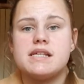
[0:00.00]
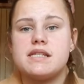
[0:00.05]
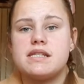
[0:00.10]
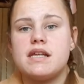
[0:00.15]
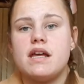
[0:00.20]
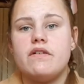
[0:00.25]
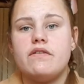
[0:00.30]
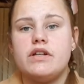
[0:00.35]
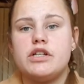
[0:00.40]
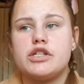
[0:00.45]
his
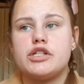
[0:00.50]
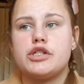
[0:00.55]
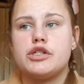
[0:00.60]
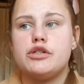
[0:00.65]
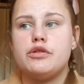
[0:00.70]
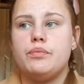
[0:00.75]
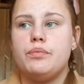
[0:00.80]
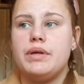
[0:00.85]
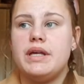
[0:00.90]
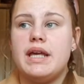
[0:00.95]
service
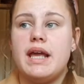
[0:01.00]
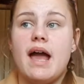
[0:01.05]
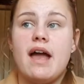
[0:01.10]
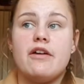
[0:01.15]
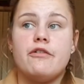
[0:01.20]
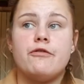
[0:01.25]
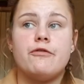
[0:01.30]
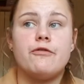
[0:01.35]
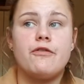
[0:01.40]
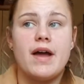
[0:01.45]
to be
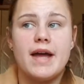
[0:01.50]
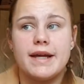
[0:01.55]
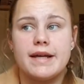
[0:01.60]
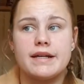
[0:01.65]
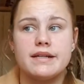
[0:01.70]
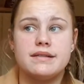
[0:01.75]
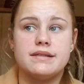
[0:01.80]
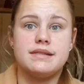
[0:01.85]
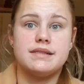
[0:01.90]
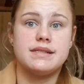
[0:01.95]
a
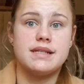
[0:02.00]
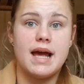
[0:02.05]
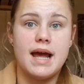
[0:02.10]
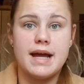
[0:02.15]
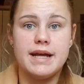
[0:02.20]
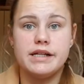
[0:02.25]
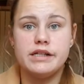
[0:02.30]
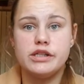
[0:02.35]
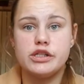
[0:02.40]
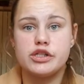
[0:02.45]
fake
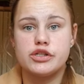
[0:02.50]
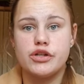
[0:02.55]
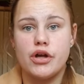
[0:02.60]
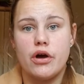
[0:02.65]
date.